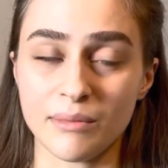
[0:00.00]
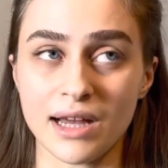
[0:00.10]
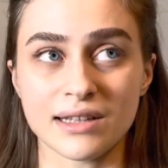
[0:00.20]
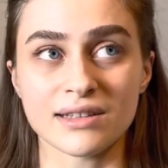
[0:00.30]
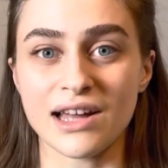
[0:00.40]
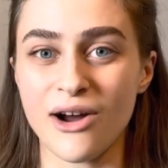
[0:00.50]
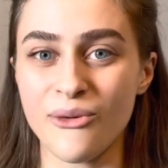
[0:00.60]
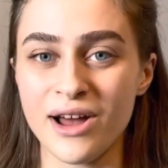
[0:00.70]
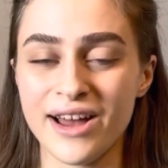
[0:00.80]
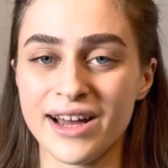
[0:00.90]
And now
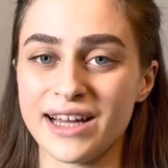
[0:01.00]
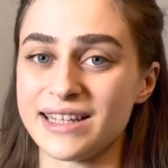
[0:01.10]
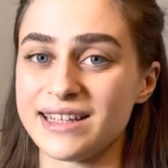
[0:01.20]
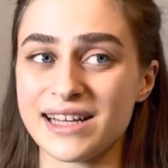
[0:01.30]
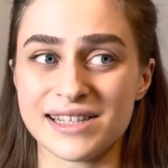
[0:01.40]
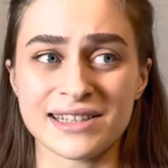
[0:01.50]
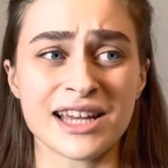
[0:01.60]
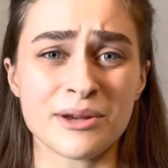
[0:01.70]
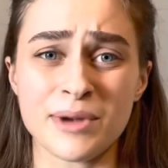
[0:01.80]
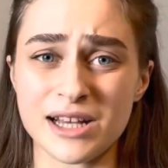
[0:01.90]
it doesn't
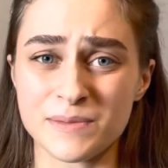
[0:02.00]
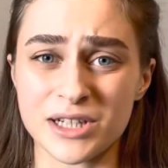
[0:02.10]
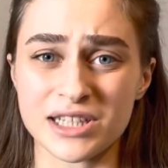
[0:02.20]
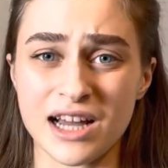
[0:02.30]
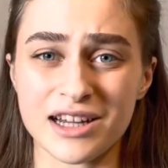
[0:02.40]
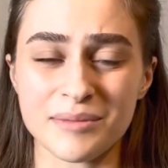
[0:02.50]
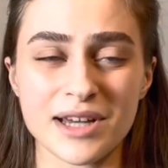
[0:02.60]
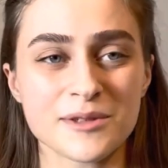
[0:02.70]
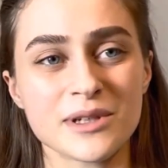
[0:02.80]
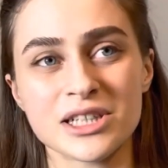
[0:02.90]
take me as much time,
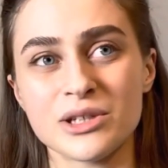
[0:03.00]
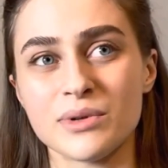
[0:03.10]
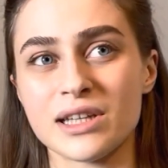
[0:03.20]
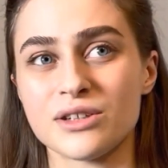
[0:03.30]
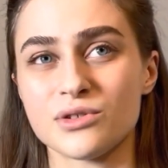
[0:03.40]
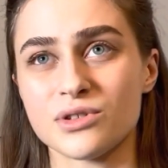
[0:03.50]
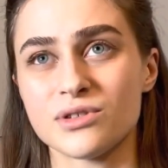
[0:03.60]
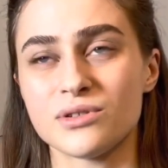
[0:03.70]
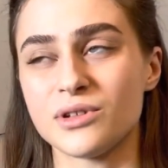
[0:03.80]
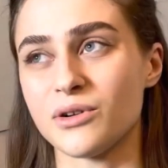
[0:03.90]
especially when I
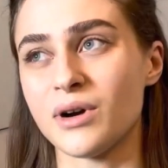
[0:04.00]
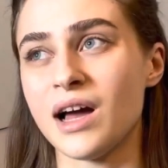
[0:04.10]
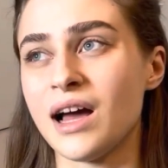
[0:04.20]
just, you know,